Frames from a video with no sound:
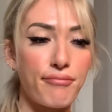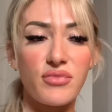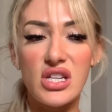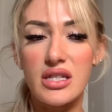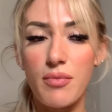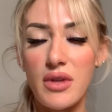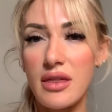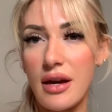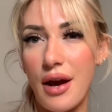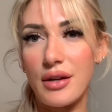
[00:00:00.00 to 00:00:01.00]
Just something
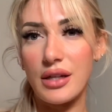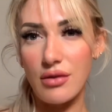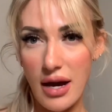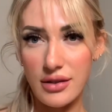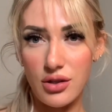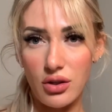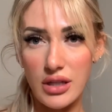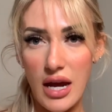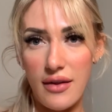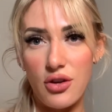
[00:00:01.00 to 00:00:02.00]
that kind of like lasts all
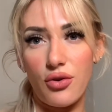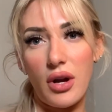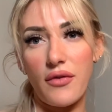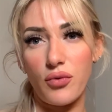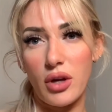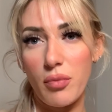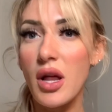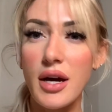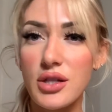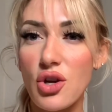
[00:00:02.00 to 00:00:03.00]
day, that you don't have to
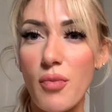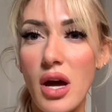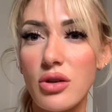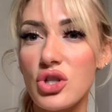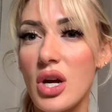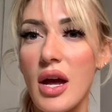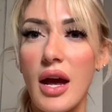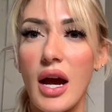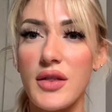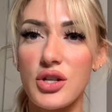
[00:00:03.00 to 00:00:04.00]
reapply so much,
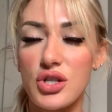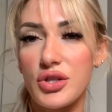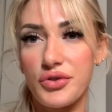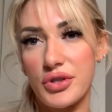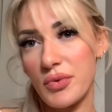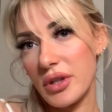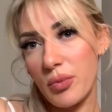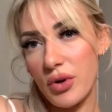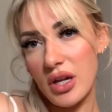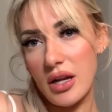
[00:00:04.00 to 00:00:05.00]
and that just looks really
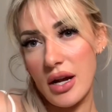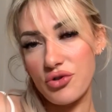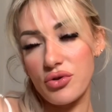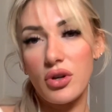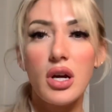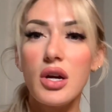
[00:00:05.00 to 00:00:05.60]
pretty and natural.